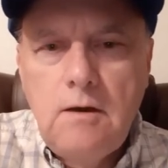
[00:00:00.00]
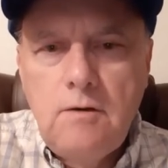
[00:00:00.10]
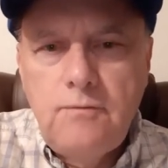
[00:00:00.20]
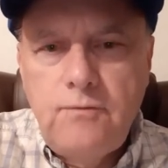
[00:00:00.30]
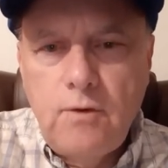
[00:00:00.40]

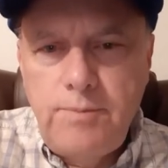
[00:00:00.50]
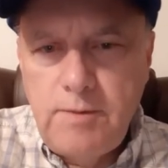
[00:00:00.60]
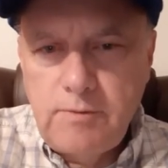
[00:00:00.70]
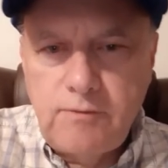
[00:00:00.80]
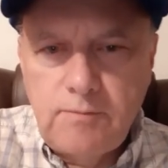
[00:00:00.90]
for
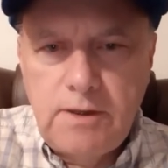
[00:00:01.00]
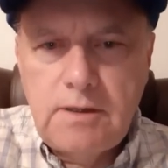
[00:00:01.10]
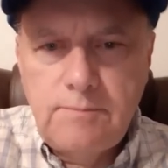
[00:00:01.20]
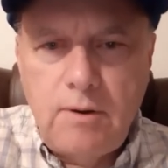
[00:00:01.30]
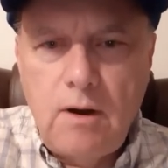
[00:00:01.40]
people from
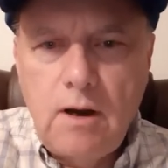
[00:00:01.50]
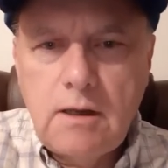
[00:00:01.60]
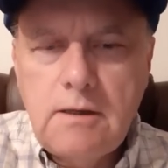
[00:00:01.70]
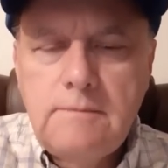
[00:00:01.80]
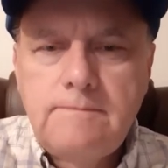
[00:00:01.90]
Lincoln Park,